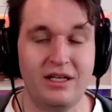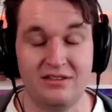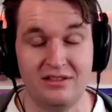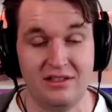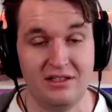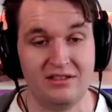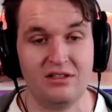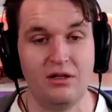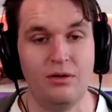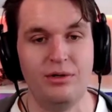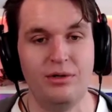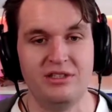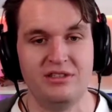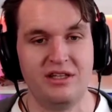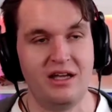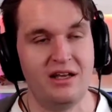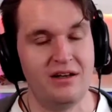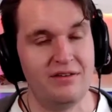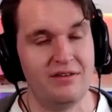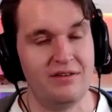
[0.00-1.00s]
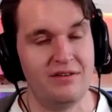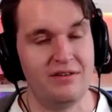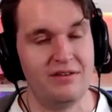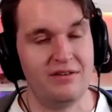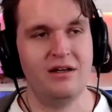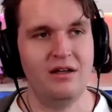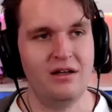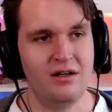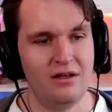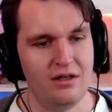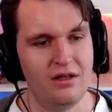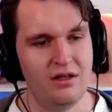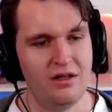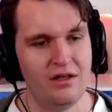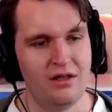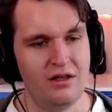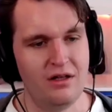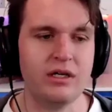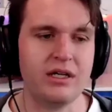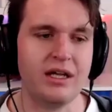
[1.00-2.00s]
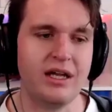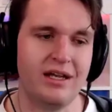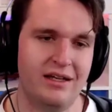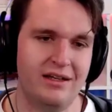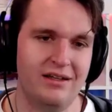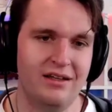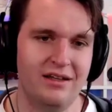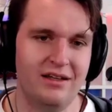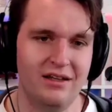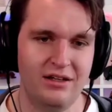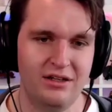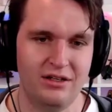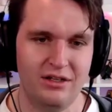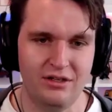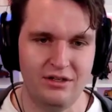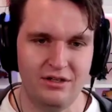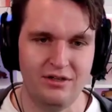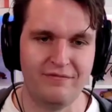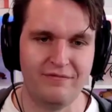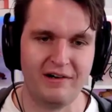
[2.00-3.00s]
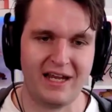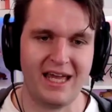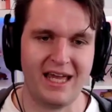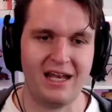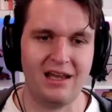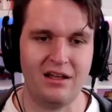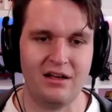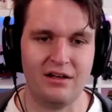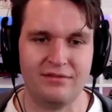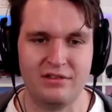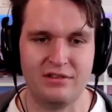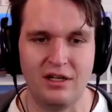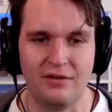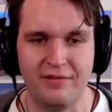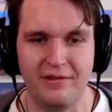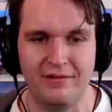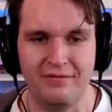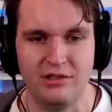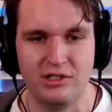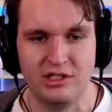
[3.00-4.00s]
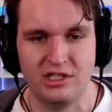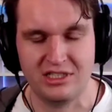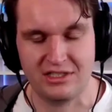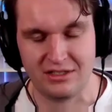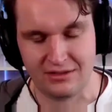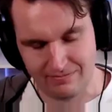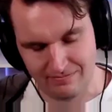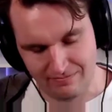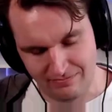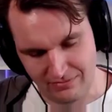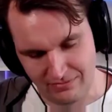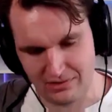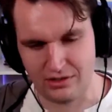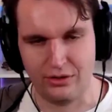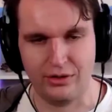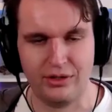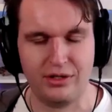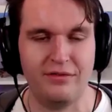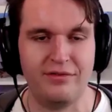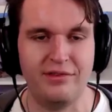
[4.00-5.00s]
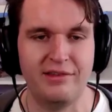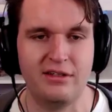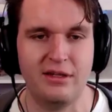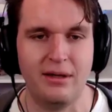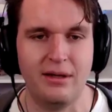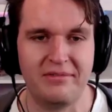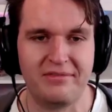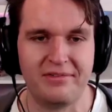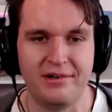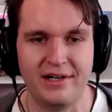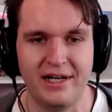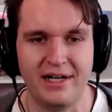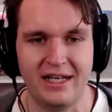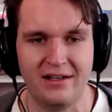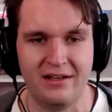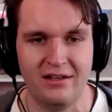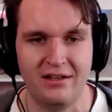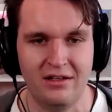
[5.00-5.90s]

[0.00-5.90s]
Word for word: it's it's always kind of like, oh, okay, you, yeah. you forget a lot of stuff if you're just going off the top of your head.